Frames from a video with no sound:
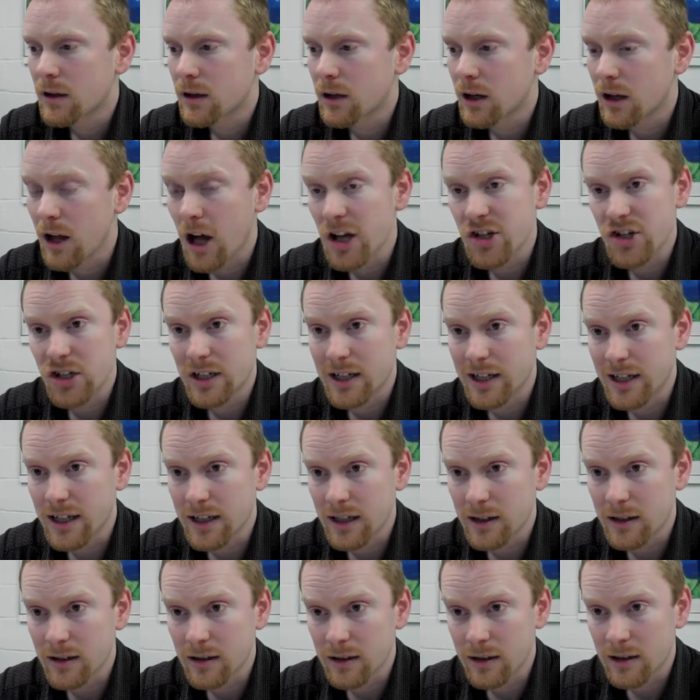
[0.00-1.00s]
logically
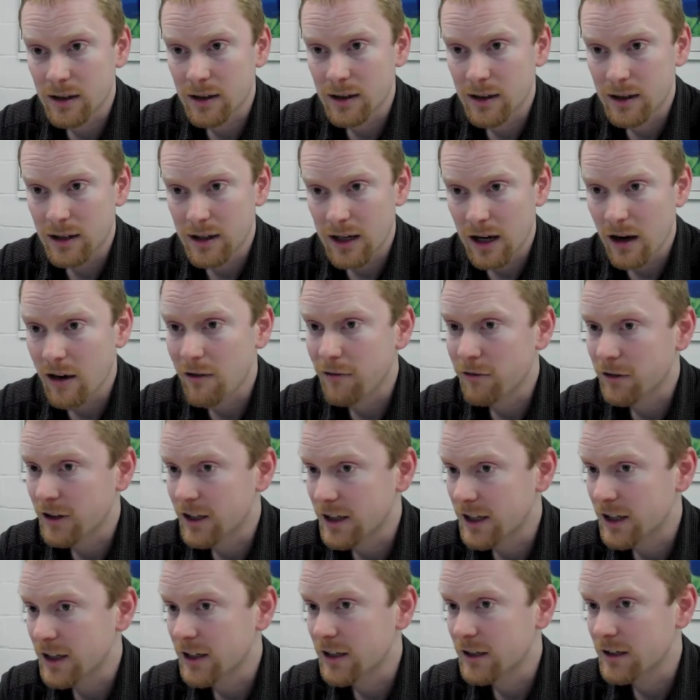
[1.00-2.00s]
and
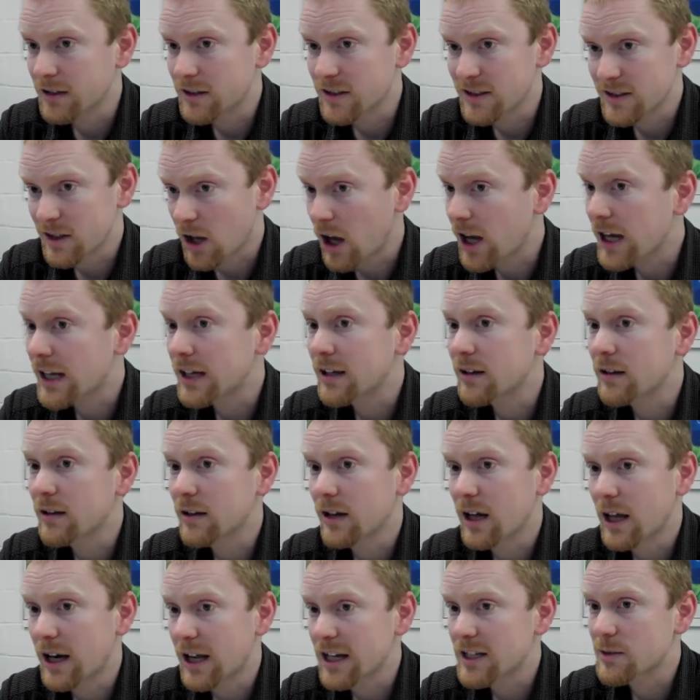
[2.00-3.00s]
carefully
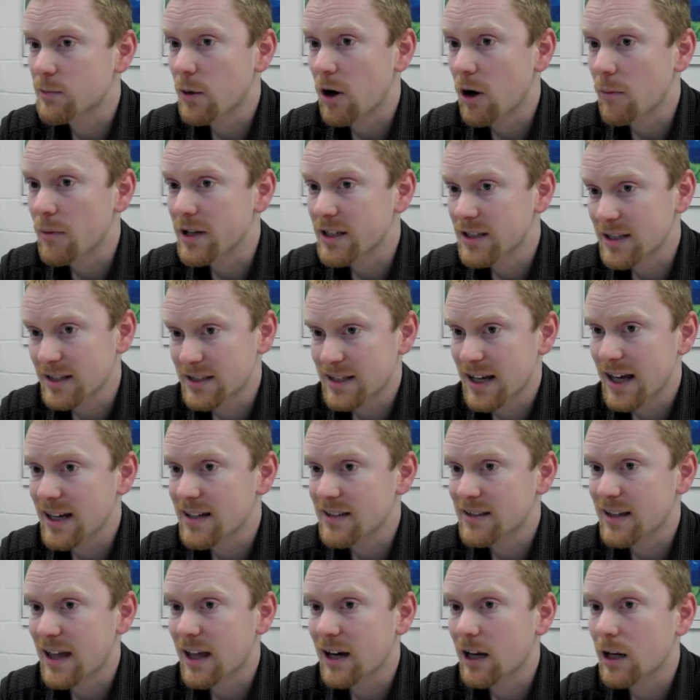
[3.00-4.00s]
design an experiment to
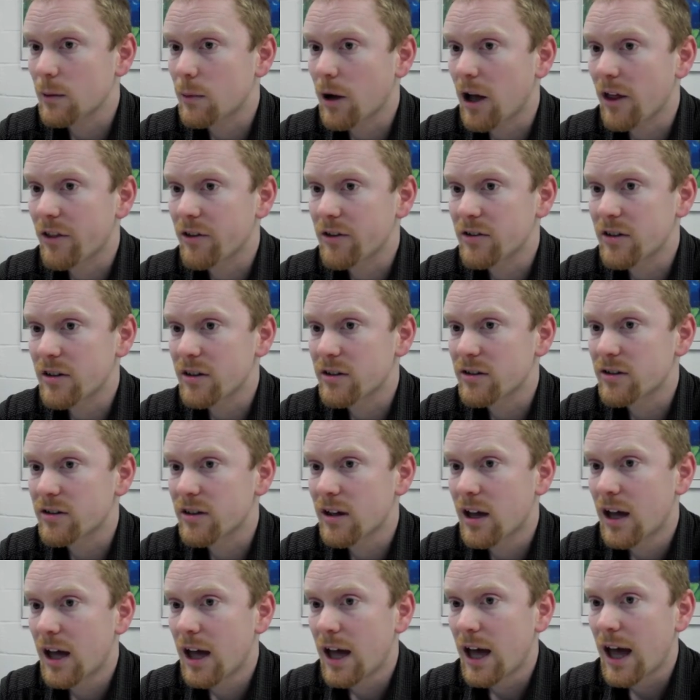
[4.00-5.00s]
test that hypothesis
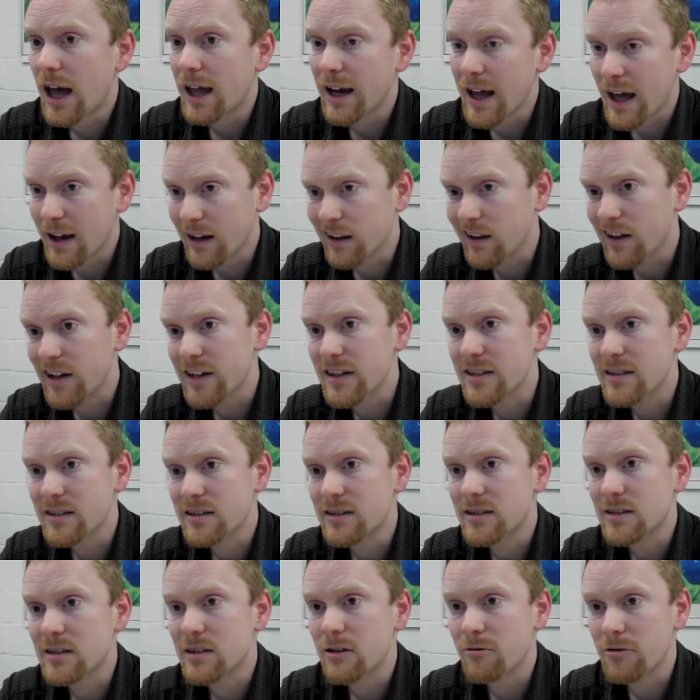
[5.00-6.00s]
and
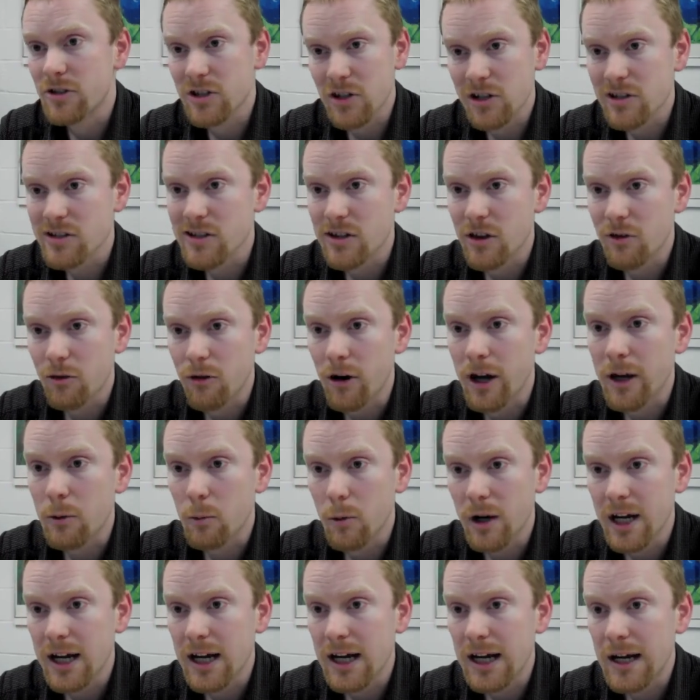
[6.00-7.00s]
analyze the results in the right
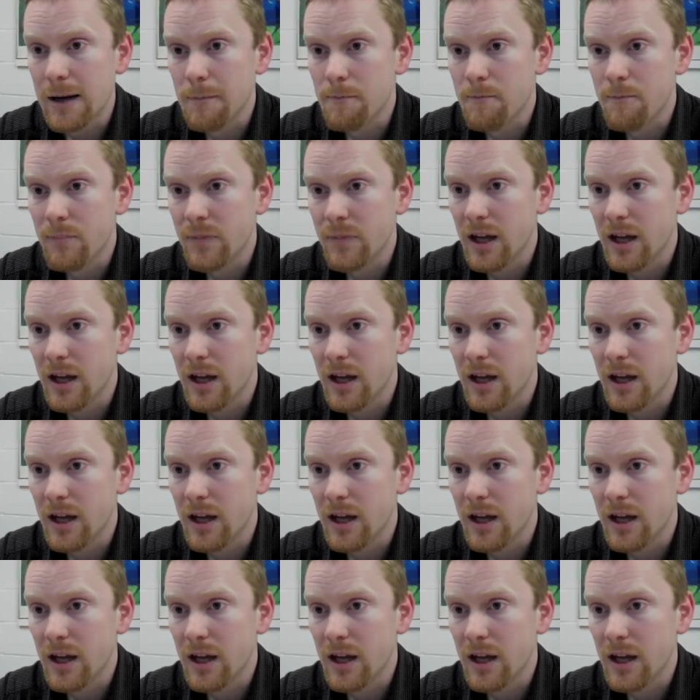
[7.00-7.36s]
way,